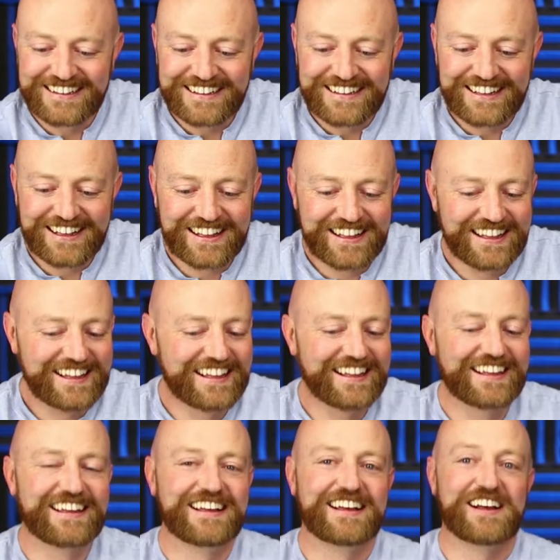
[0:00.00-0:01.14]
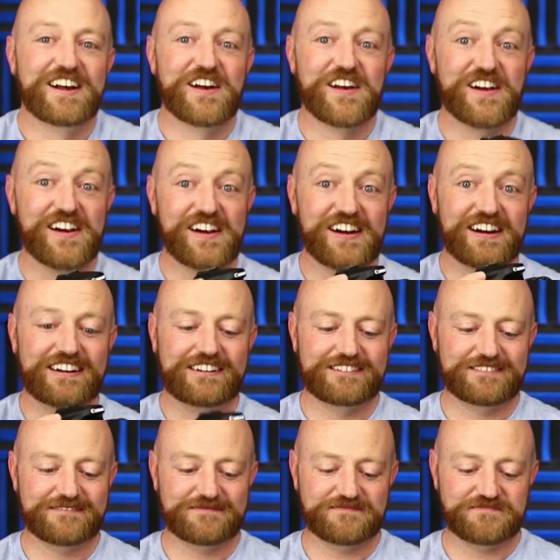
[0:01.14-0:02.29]

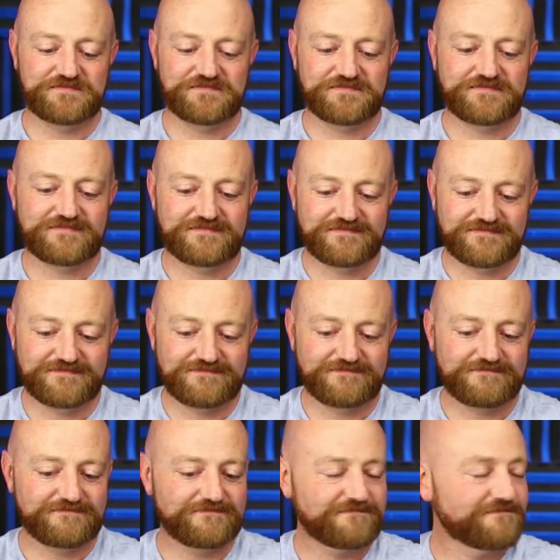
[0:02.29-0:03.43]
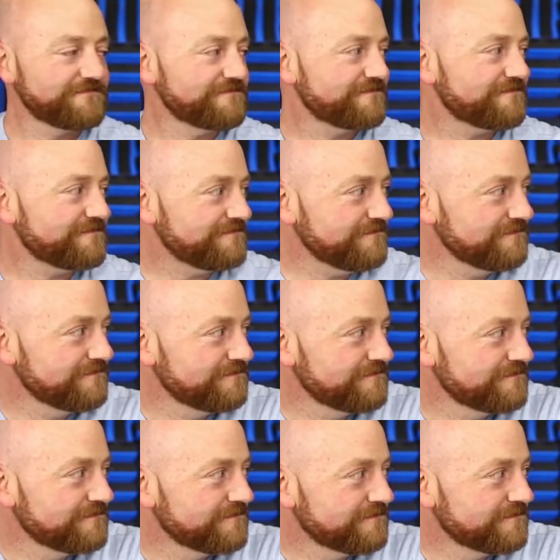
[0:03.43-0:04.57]

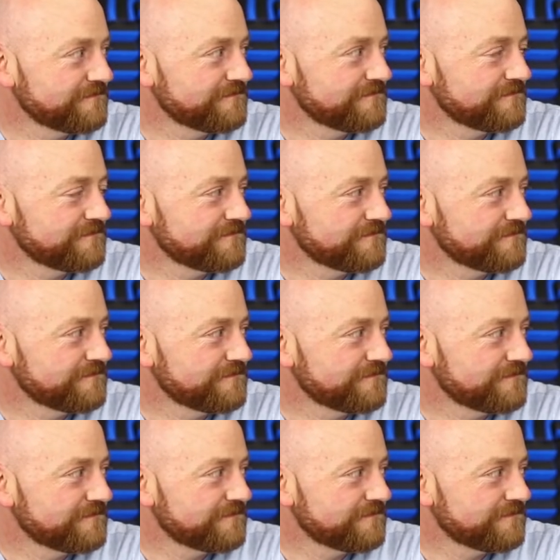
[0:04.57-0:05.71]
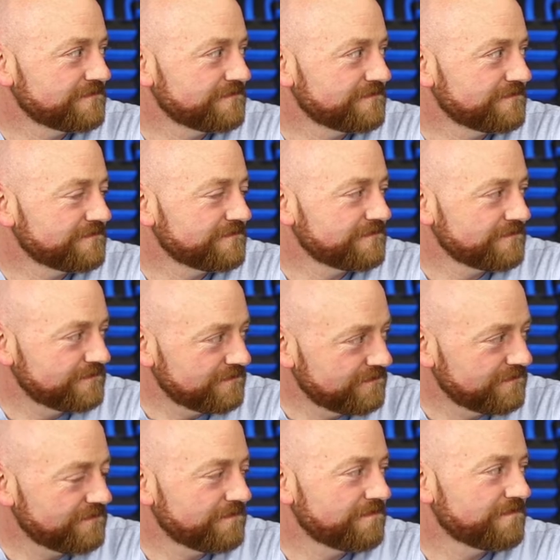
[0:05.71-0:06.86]

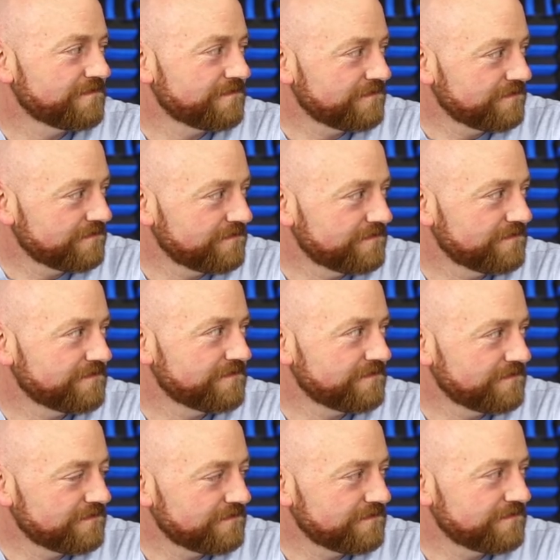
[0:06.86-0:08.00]
This person isn't speaking.